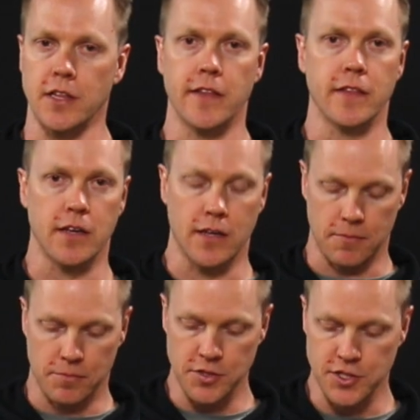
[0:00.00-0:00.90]
and then the
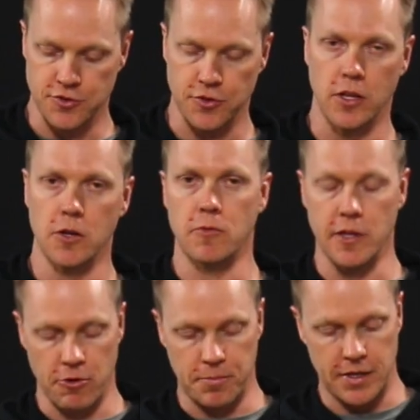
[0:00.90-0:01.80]
boost controller,
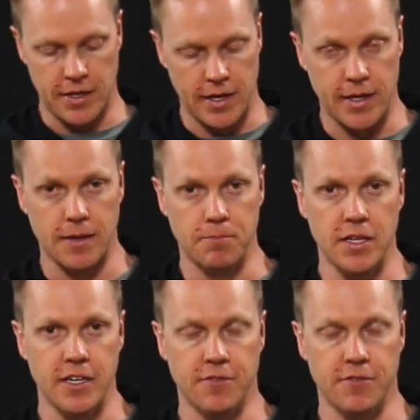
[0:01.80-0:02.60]
whether it be a bleed